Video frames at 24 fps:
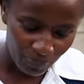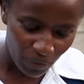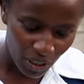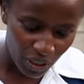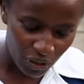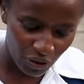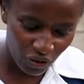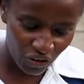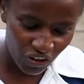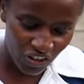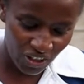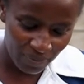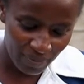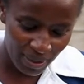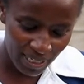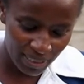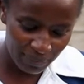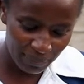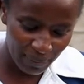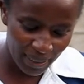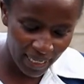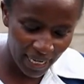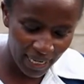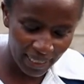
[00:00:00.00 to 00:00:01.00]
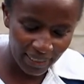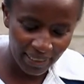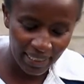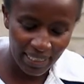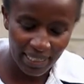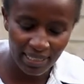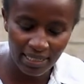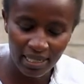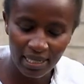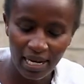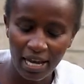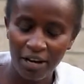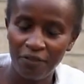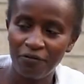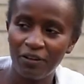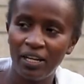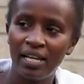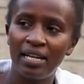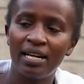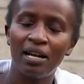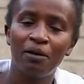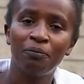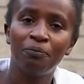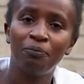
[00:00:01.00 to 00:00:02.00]
So Jabez began his life
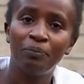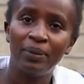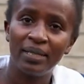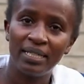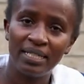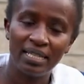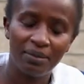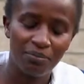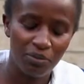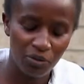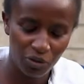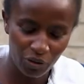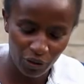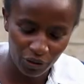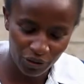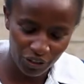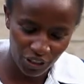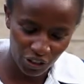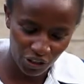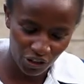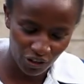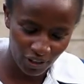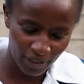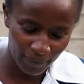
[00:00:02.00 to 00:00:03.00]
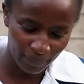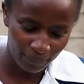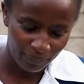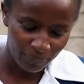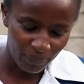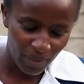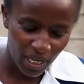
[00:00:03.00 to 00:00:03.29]
in a pitiable condition.